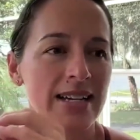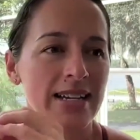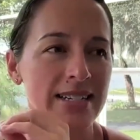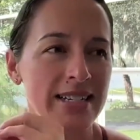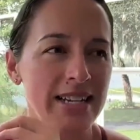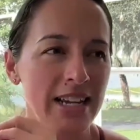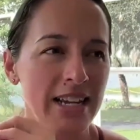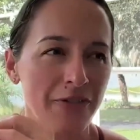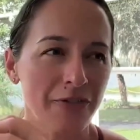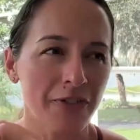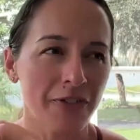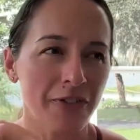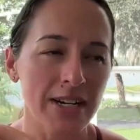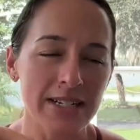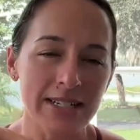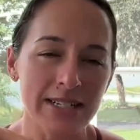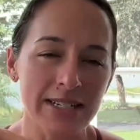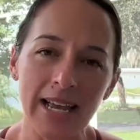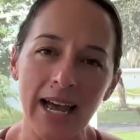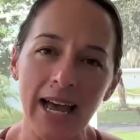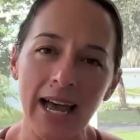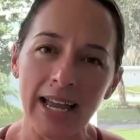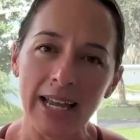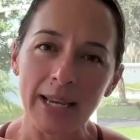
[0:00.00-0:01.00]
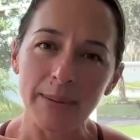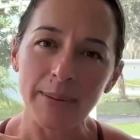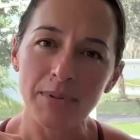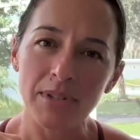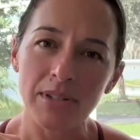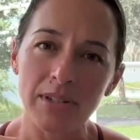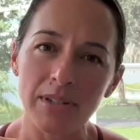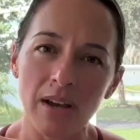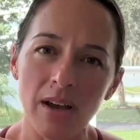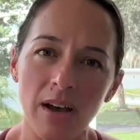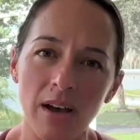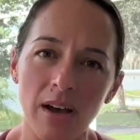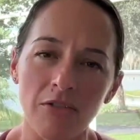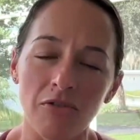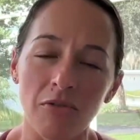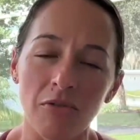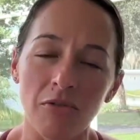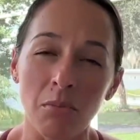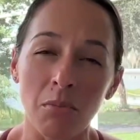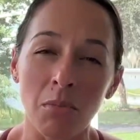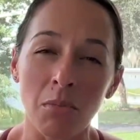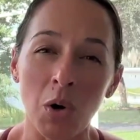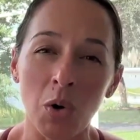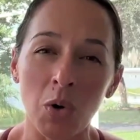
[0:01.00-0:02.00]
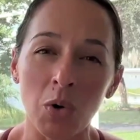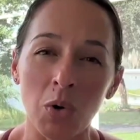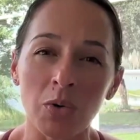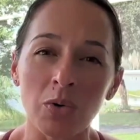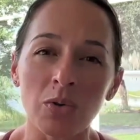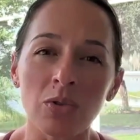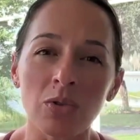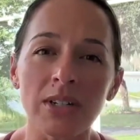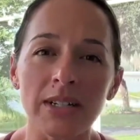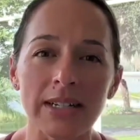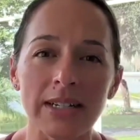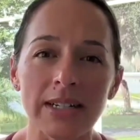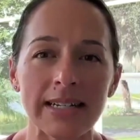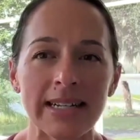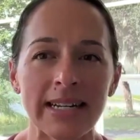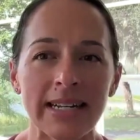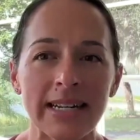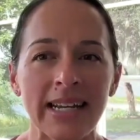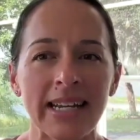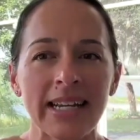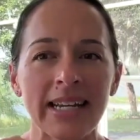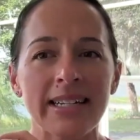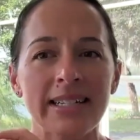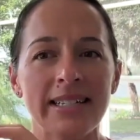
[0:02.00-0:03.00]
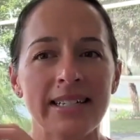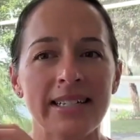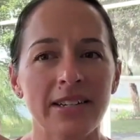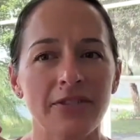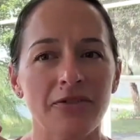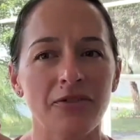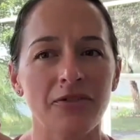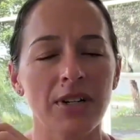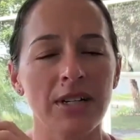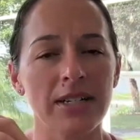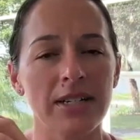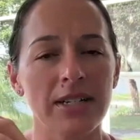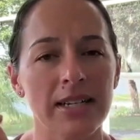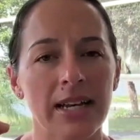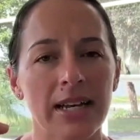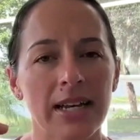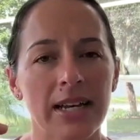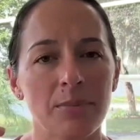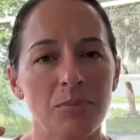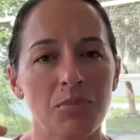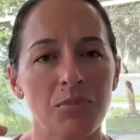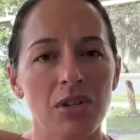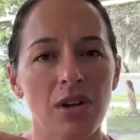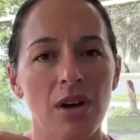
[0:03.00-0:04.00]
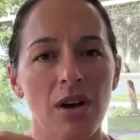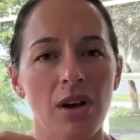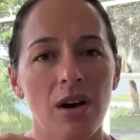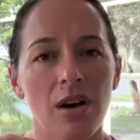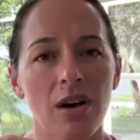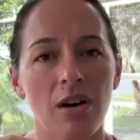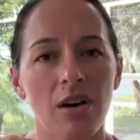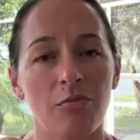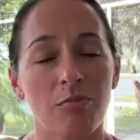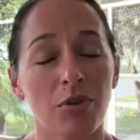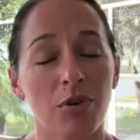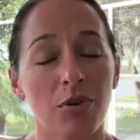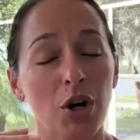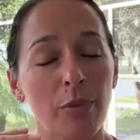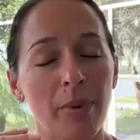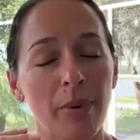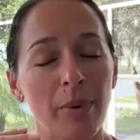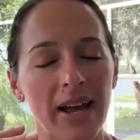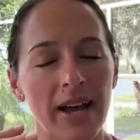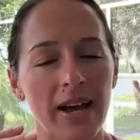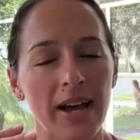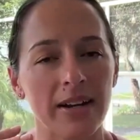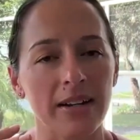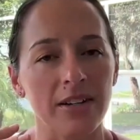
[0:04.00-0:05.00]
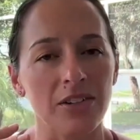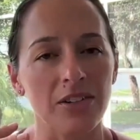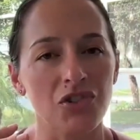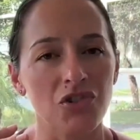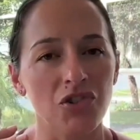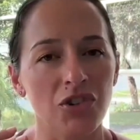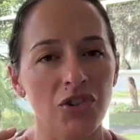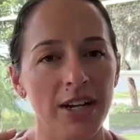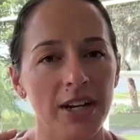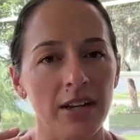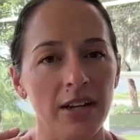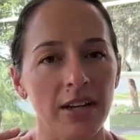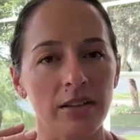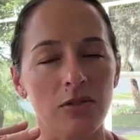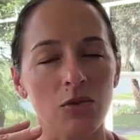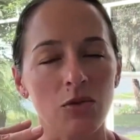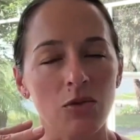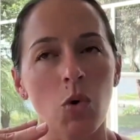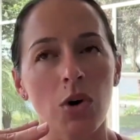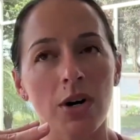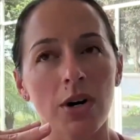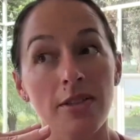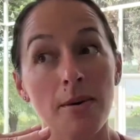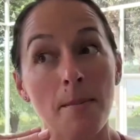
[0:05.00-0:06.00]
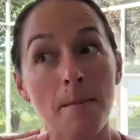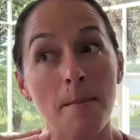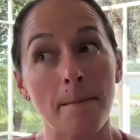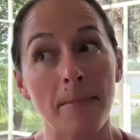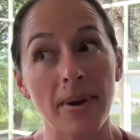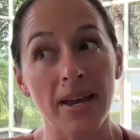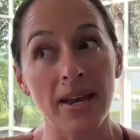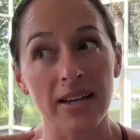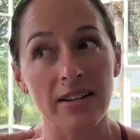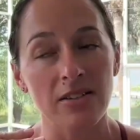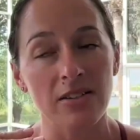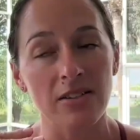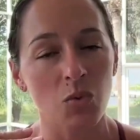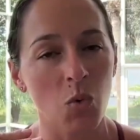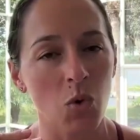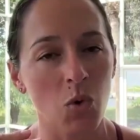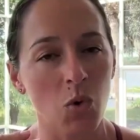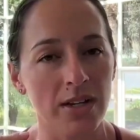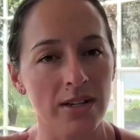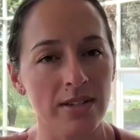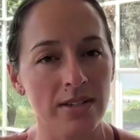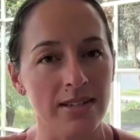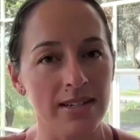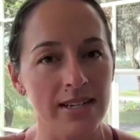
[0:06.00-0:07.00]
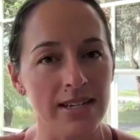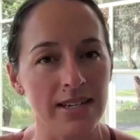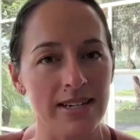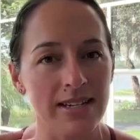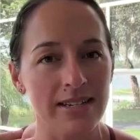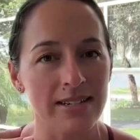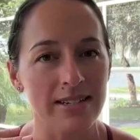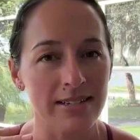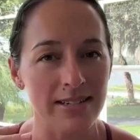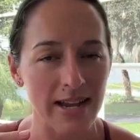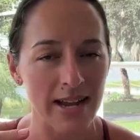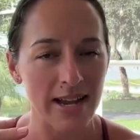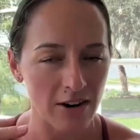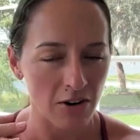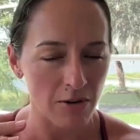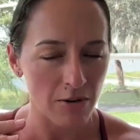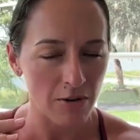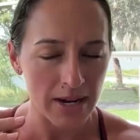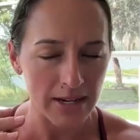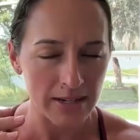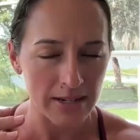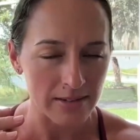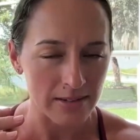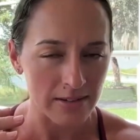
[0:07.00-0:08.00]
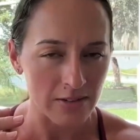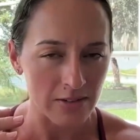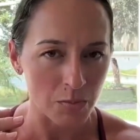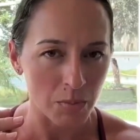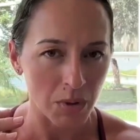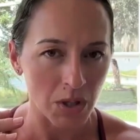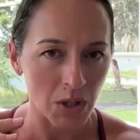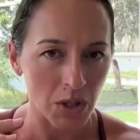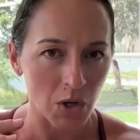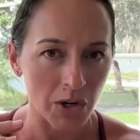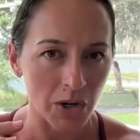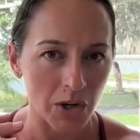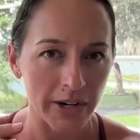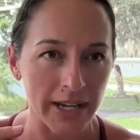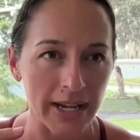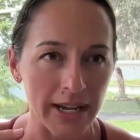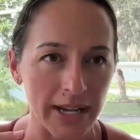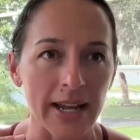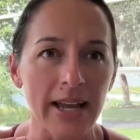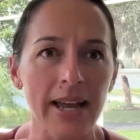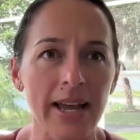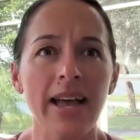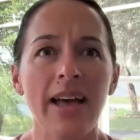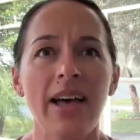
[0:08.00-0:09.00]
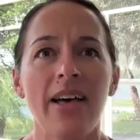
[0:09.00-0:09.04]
Different types of mold need different types of probiotic strains. One of the biggest ones is Saccharomyces boulardii.